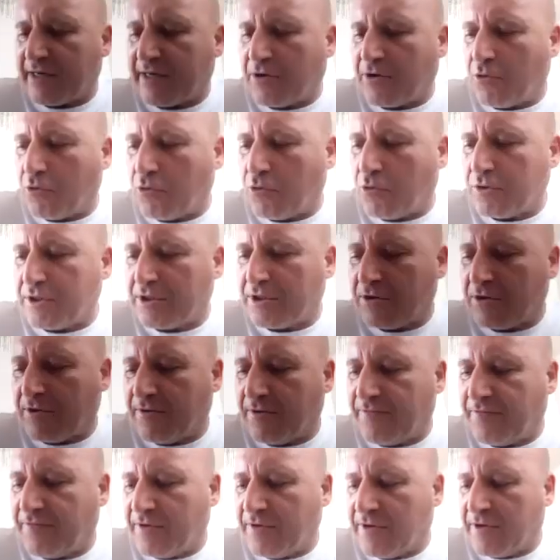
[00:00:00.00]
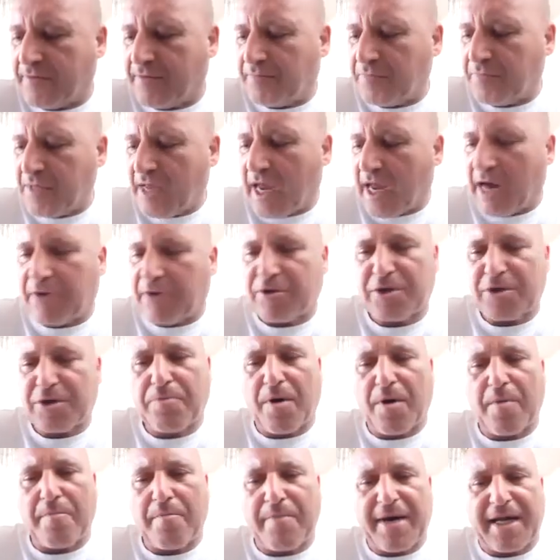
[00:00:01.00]
course of Irish
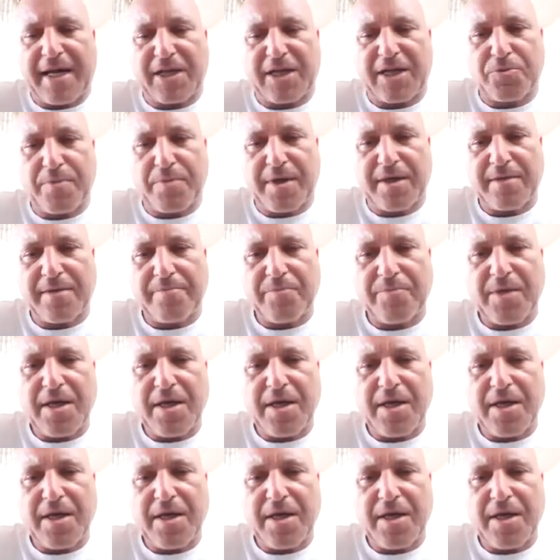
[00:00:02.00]
pub management.